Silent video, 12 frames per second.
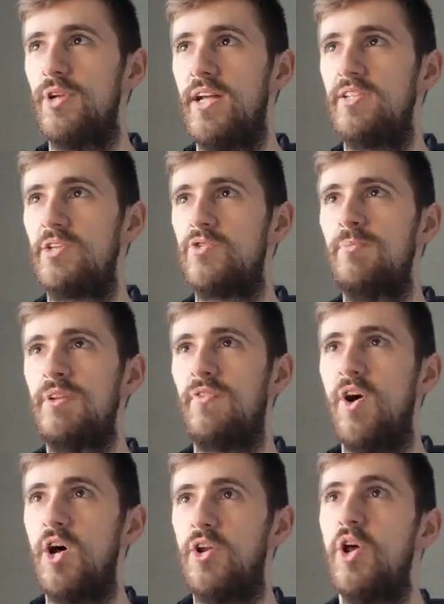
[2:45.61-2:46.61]
It's extremely
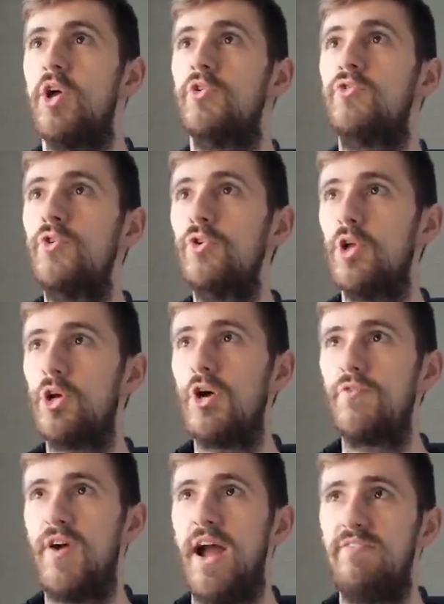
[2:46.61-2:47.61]
fun. Do look
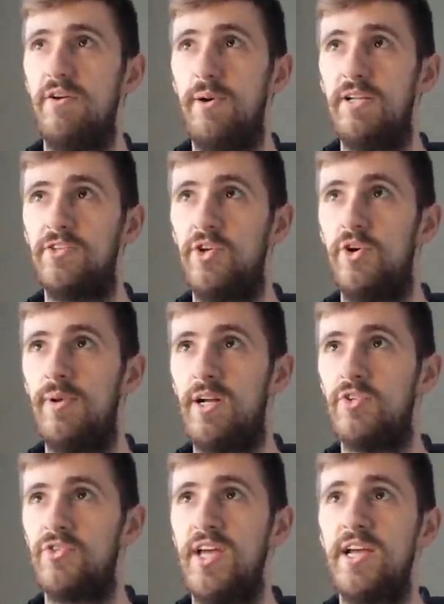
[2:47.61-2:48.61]
out for heavyweights though,
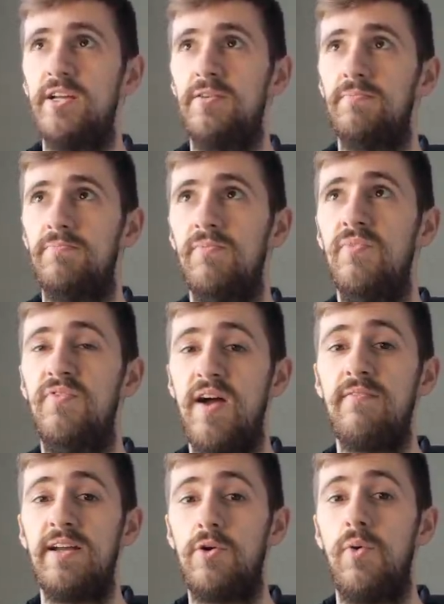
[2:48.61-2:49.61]
because they can
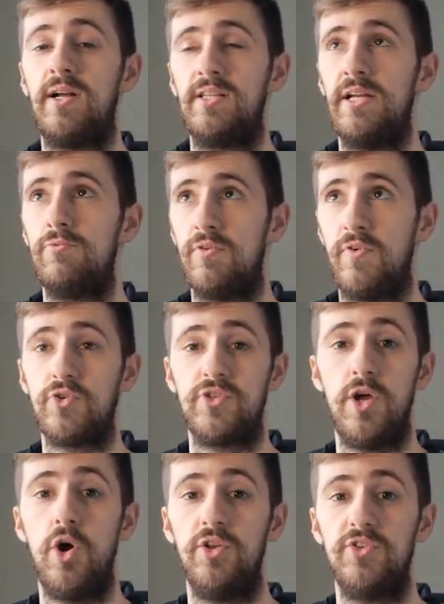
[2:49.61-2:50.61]
very quickly reverse
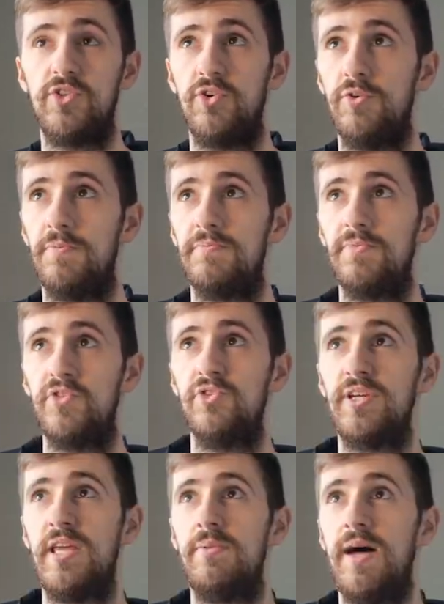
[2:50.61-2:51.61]
the odds, so
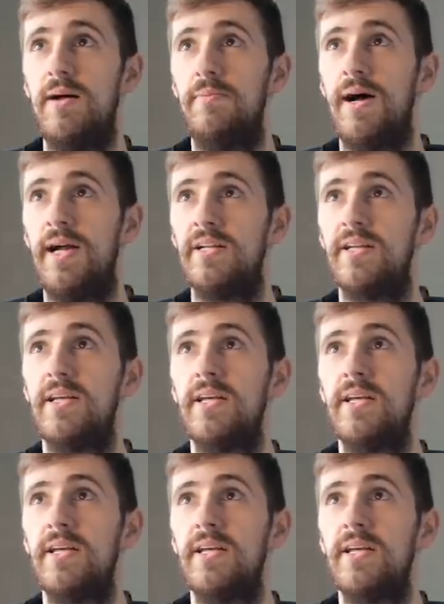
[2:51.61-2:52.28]
do keep that in mind.